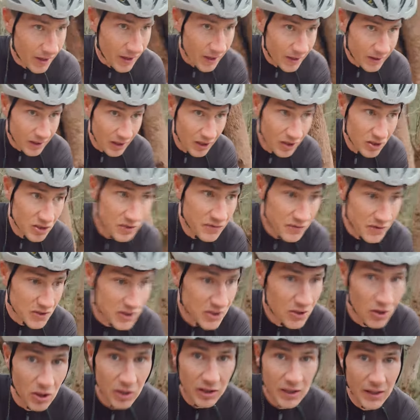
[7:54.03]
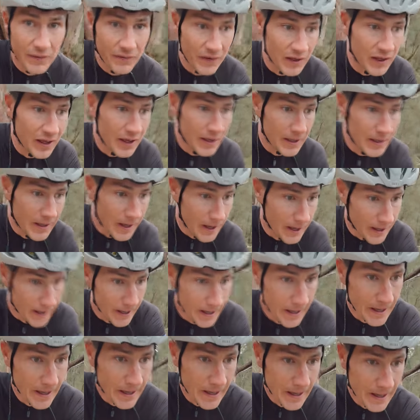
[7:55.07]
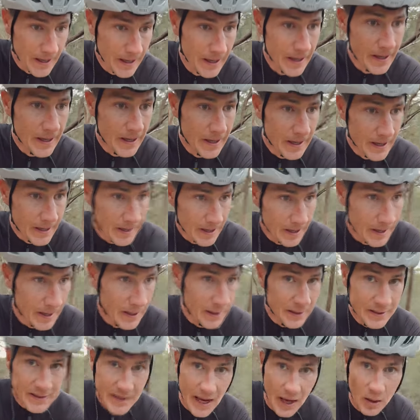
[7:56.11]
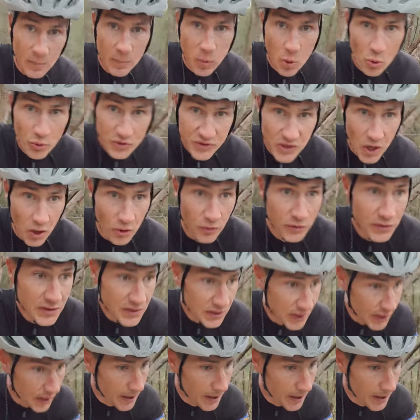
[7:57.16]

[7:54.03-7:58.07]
Those of us not living in downpour zones,